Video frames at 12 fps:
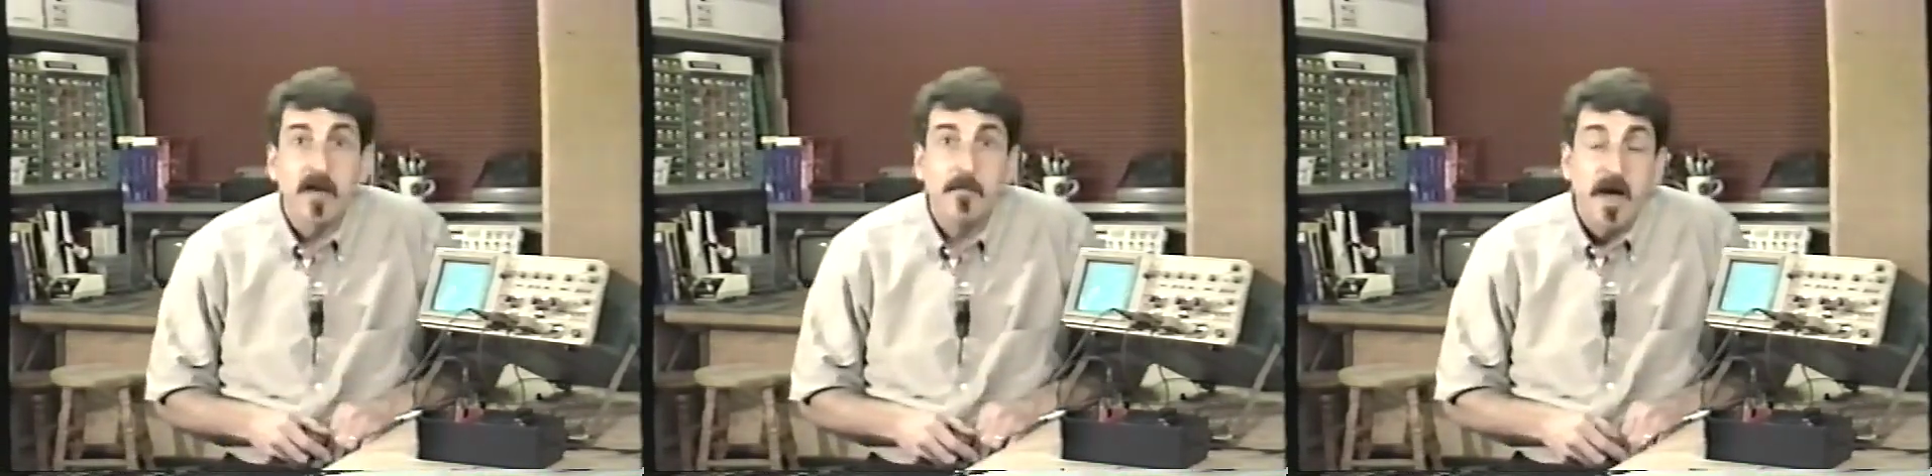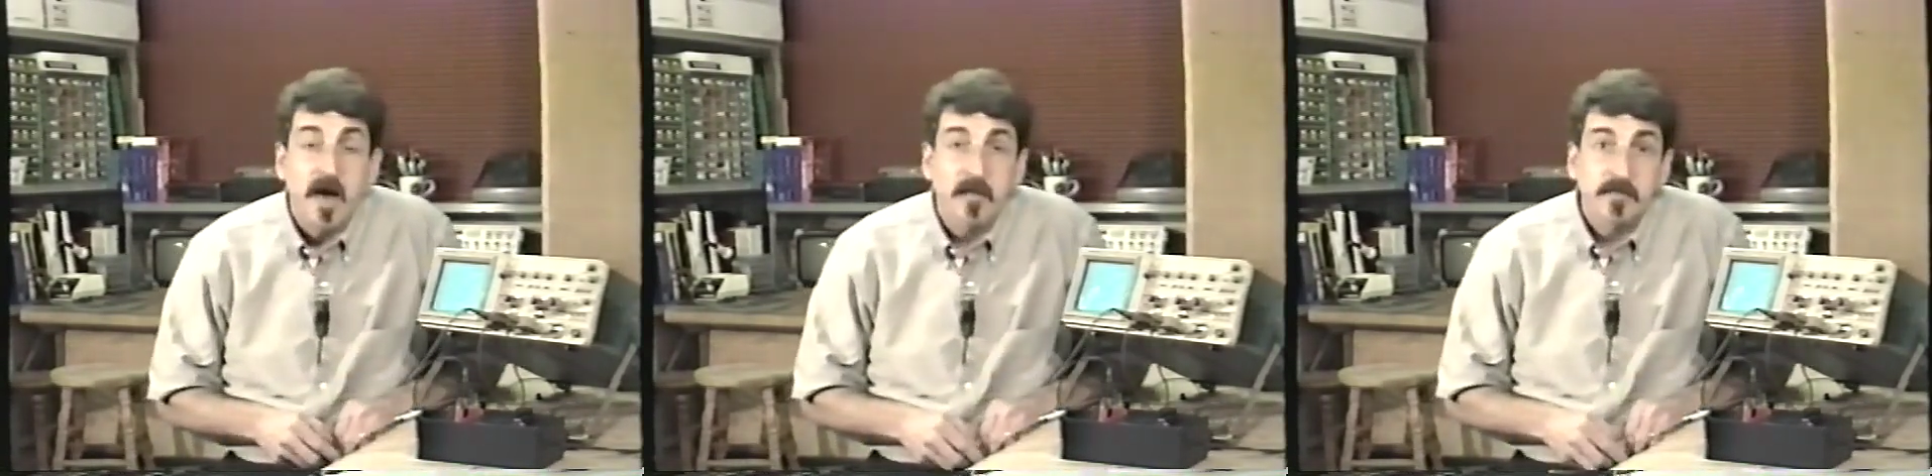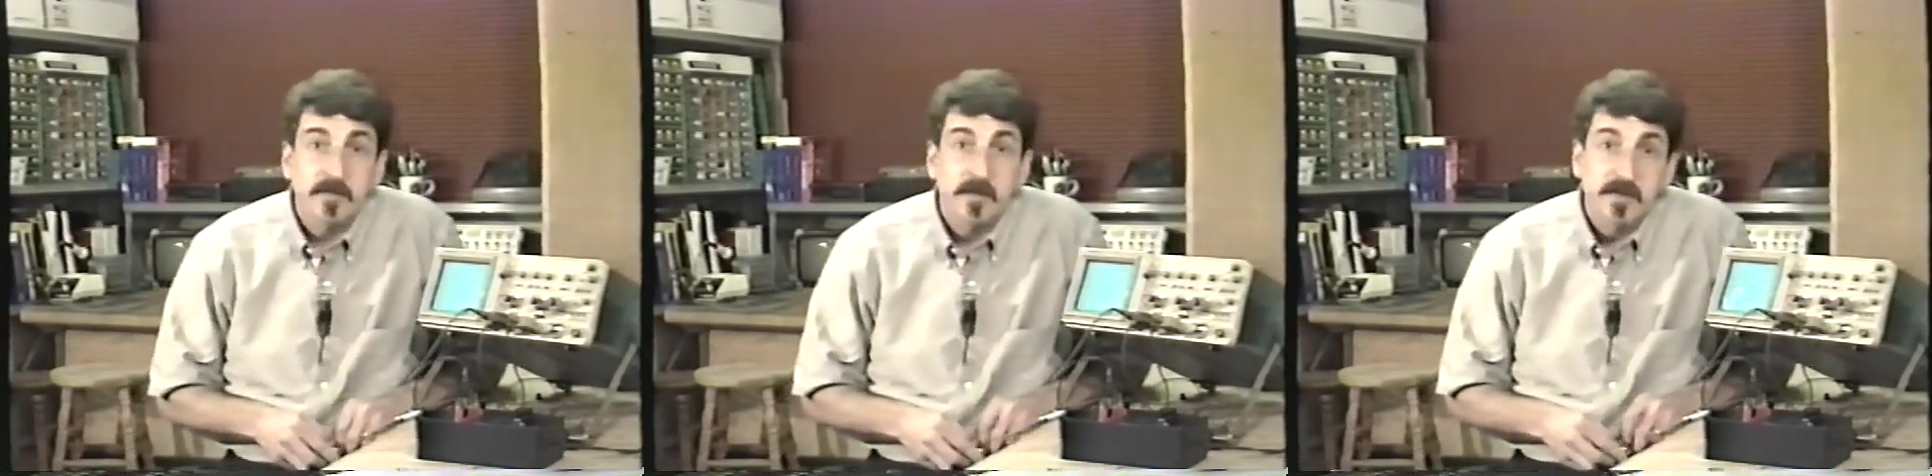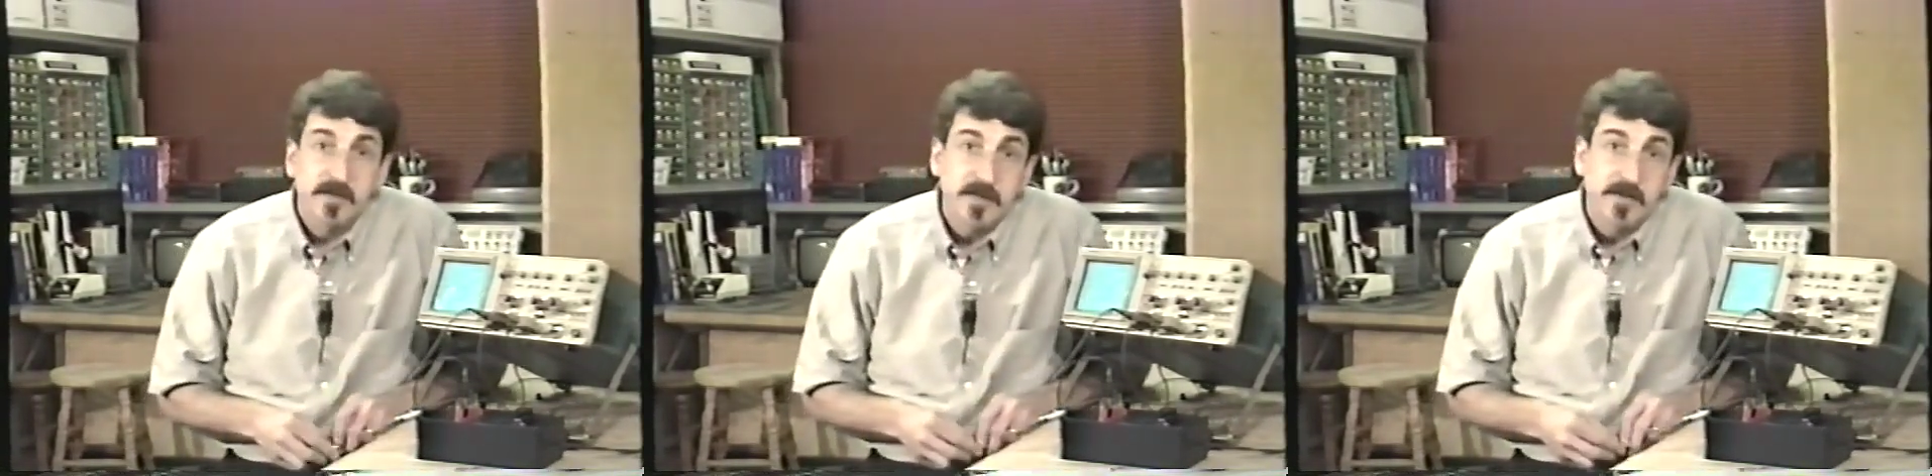about
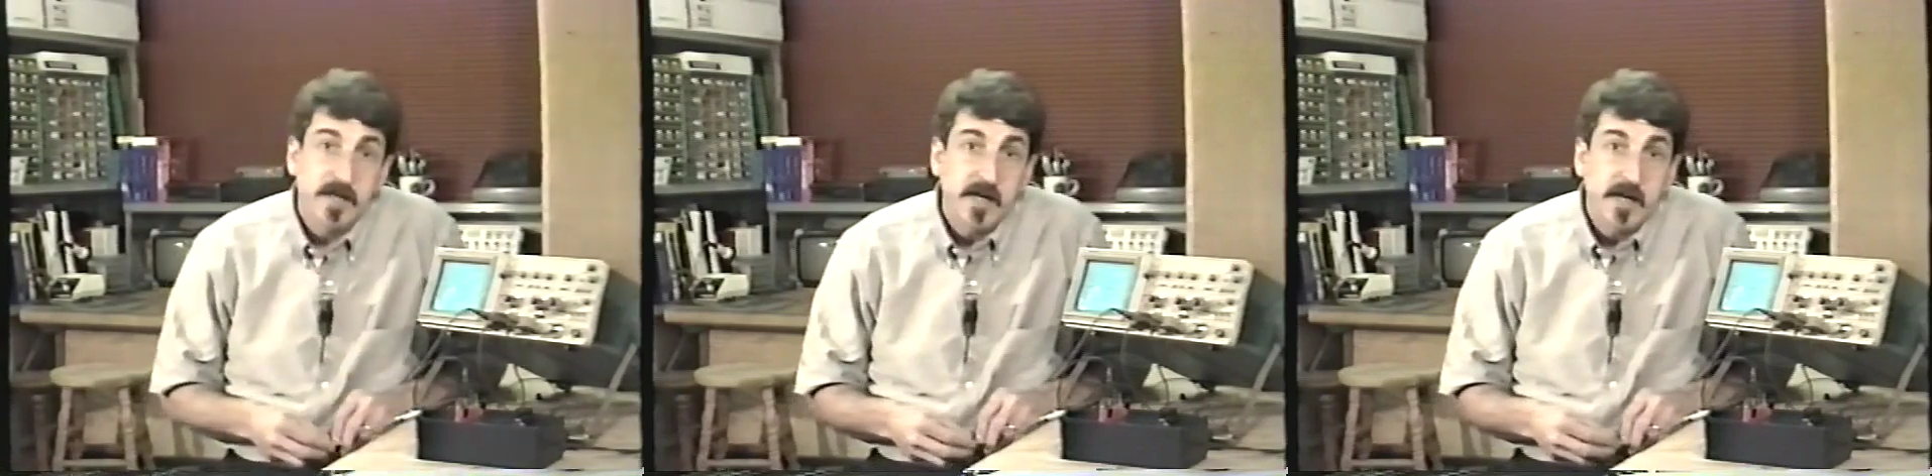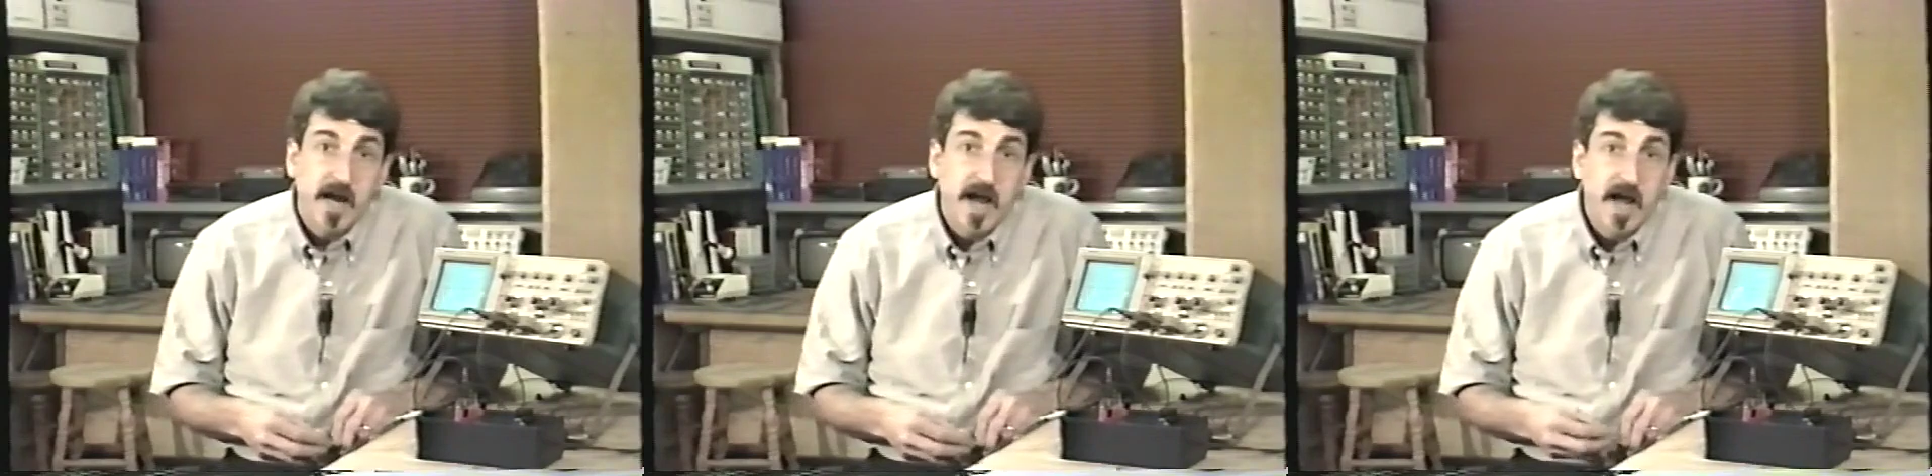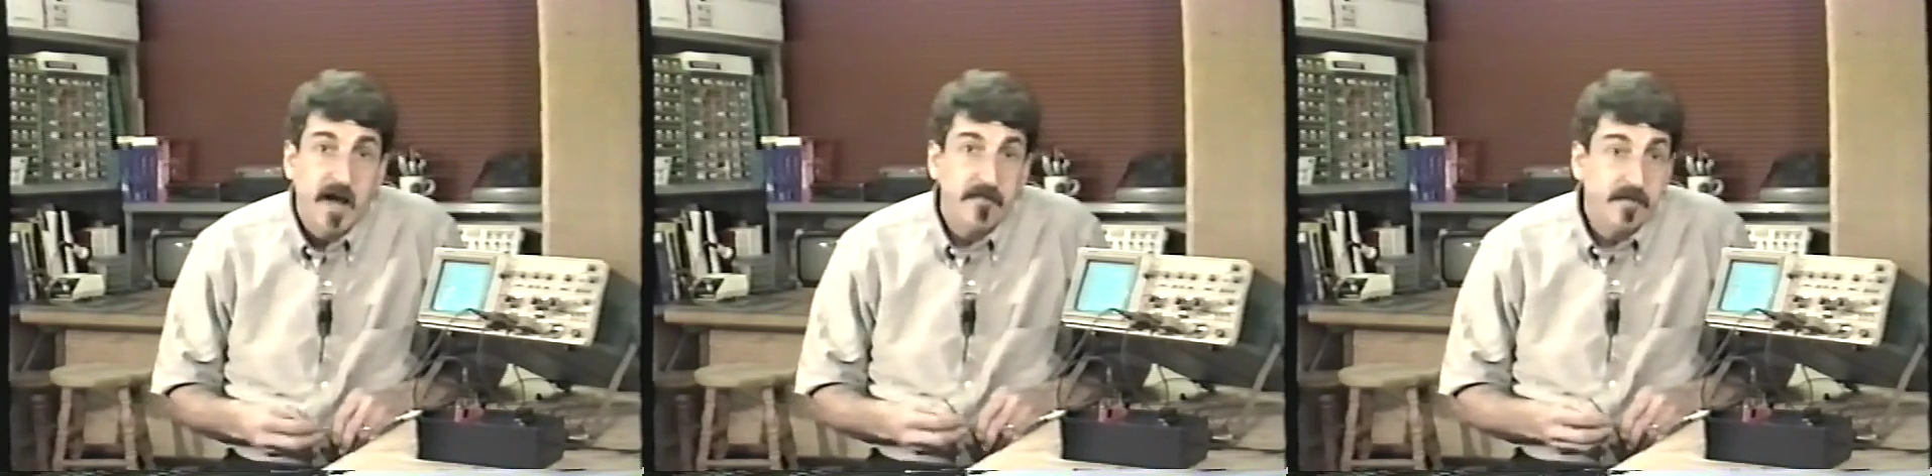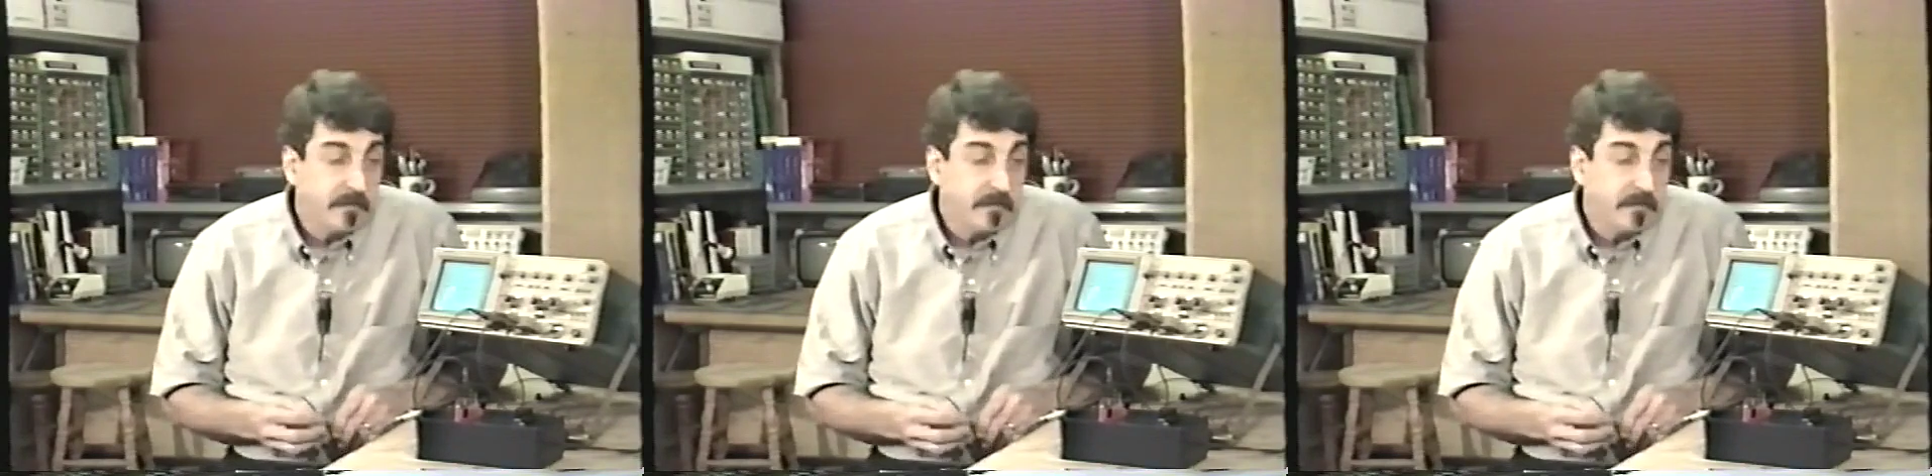16 and a half.